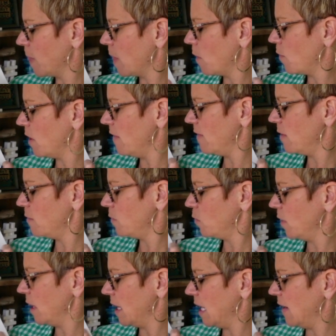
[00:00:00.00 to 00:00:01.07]
or even
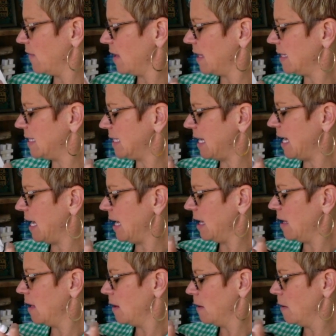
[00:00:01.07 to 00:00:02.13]
we can have kids say
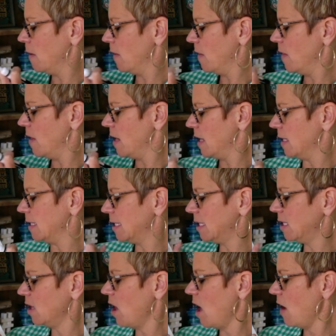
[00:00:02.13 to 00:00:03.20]
the
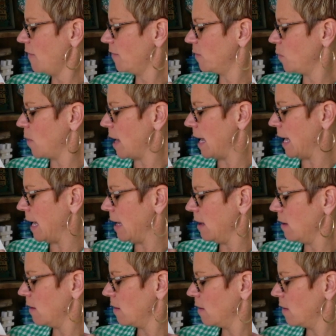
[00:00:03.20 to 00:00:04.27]
soft way.
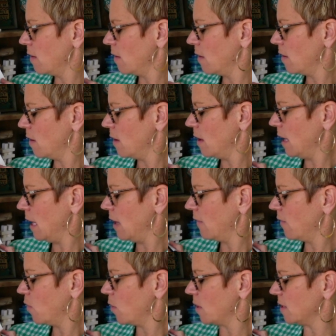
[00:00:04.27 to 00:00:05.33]
And
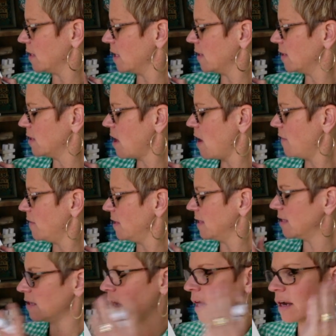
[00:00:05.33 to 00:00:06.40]
of course, soft is
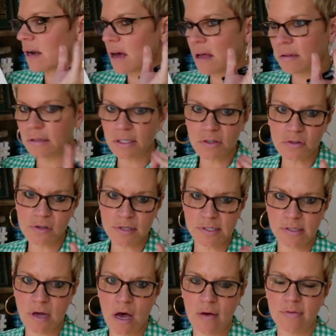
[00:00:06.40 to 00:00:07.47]
not a literal
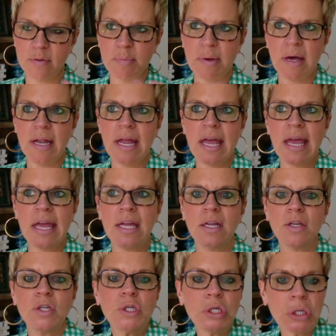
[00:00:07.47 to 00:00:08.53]
soft, but
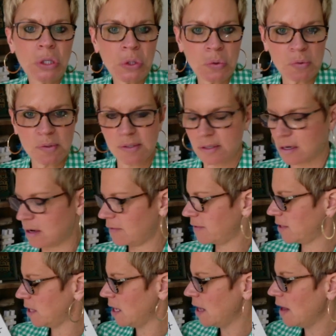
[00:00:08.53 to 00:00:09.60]
a tone
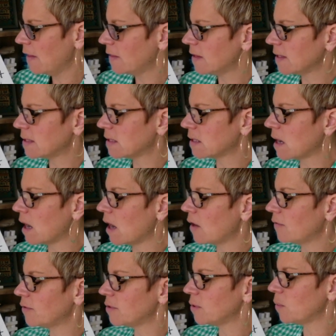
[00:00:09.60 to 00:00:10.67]
soft. The
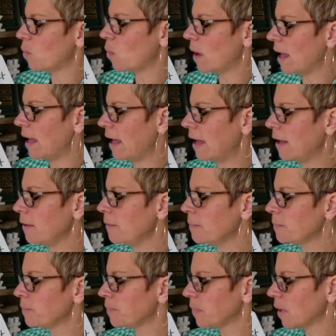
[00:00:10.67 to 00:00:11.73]
soft way,
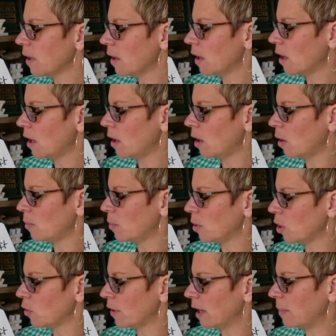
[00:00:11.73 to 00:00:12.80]

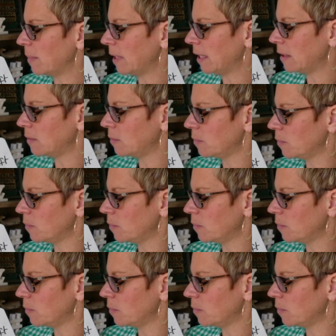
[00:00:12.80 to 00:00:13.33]
grandma